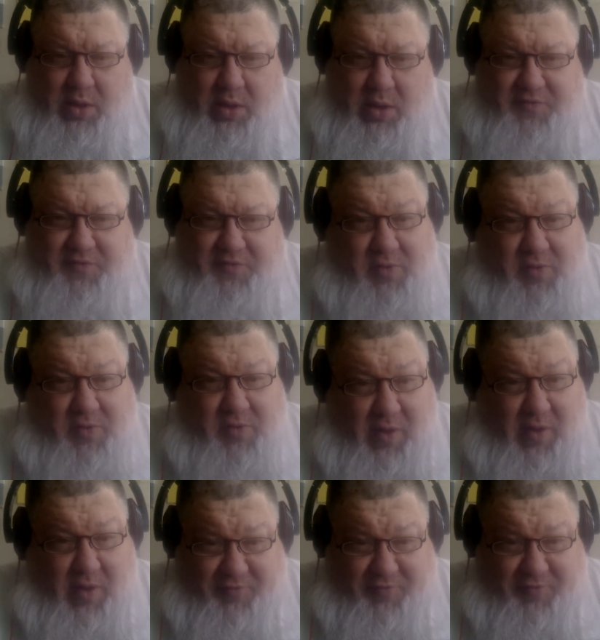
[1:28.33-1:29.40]
So to all the
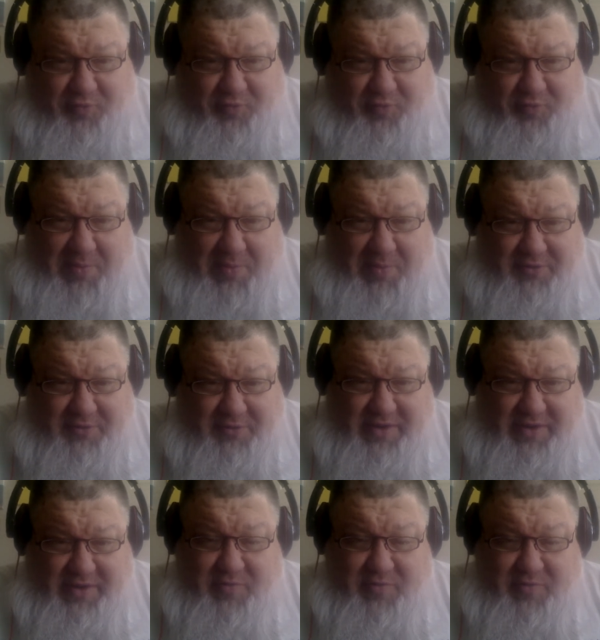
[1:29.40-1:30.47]
first responder
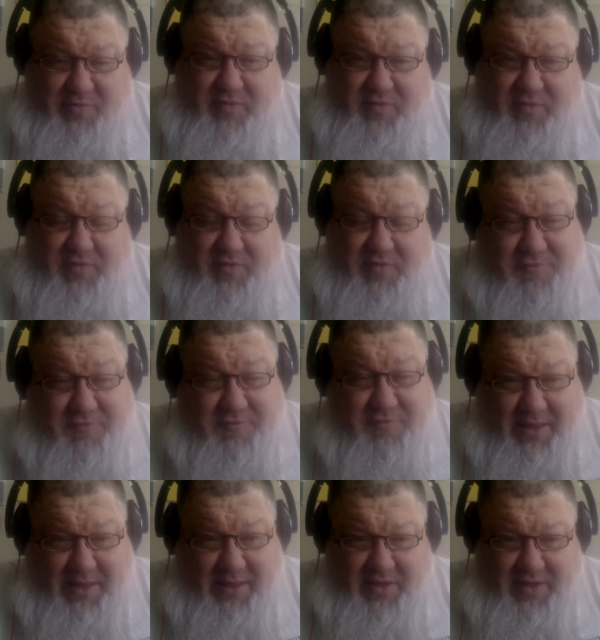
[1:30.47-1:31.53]
victims, to their
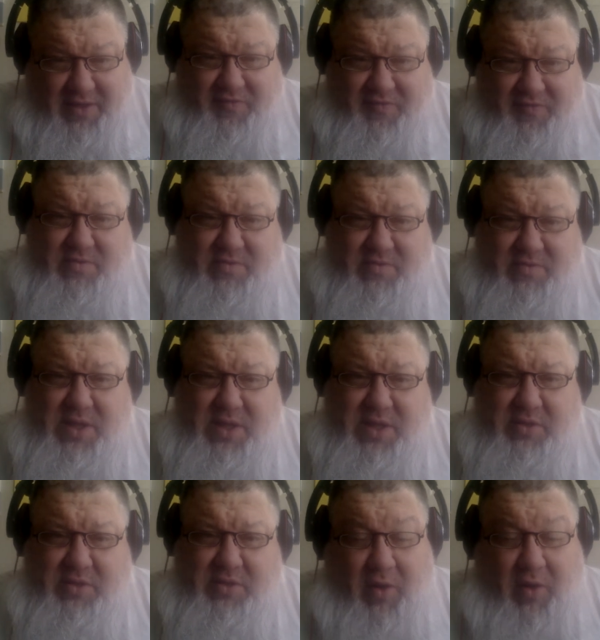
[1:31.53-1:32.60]
families,
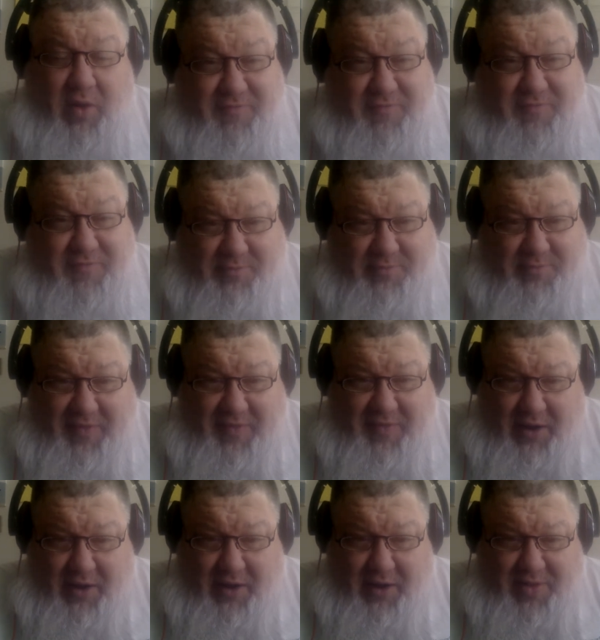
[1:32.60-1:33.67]
to all the victims on the
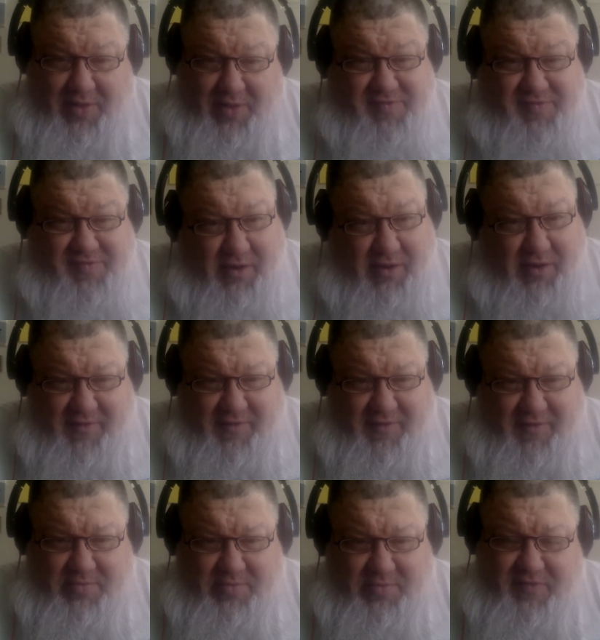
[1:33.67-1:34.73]
airplanes and their
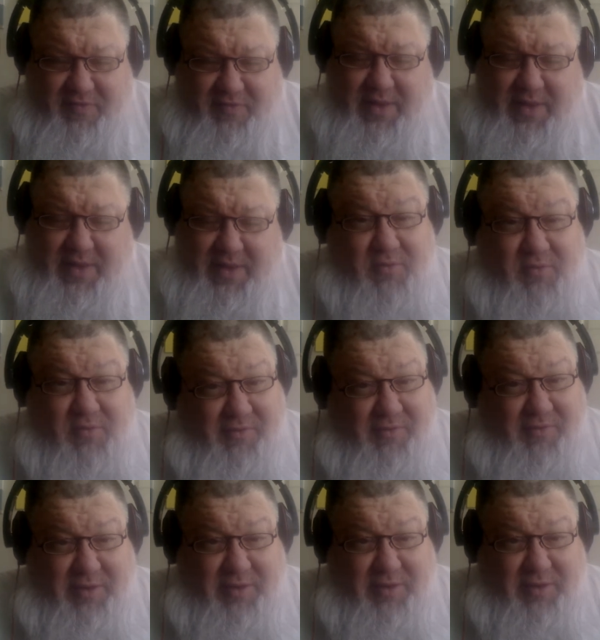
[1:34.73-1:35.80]
families, and to all the
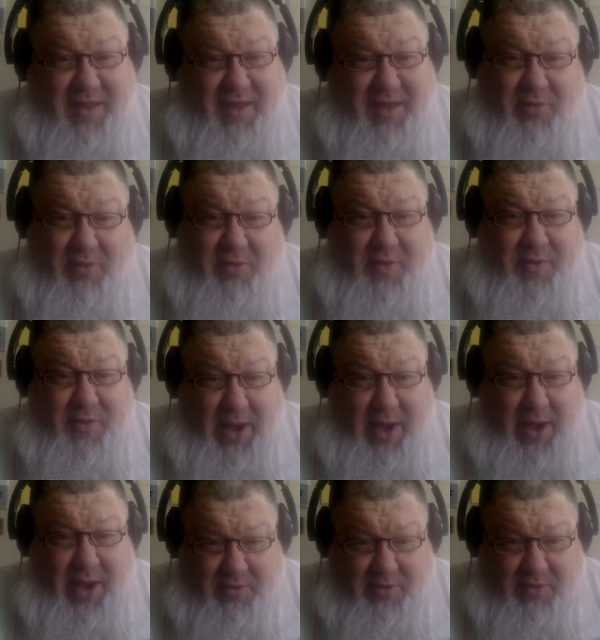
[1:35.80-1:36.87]
victims that were on the
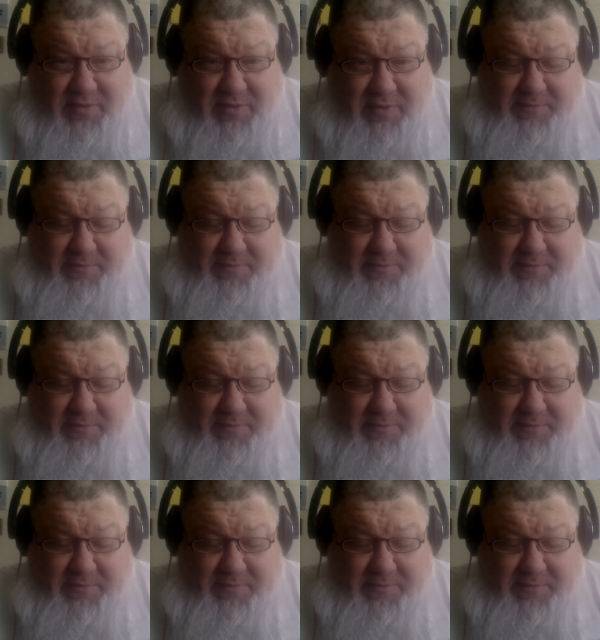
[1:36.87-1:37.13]
ground